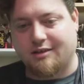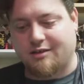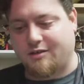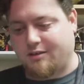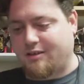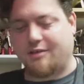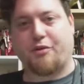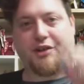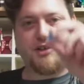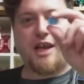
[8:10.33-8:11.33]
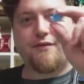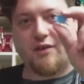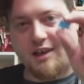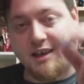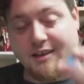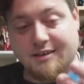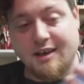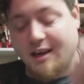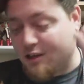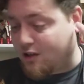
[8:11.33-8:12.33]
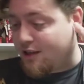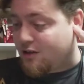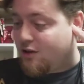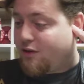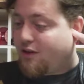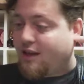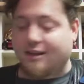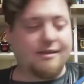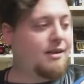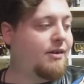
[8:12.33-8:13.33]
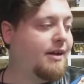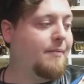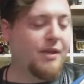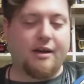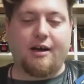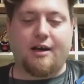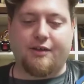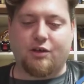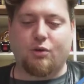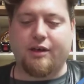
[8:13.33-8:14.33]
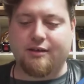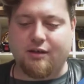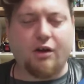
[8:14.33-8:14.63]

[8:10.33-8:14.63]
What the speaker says: So this is pretty safe for kids. So that's a good thing, considering the toys.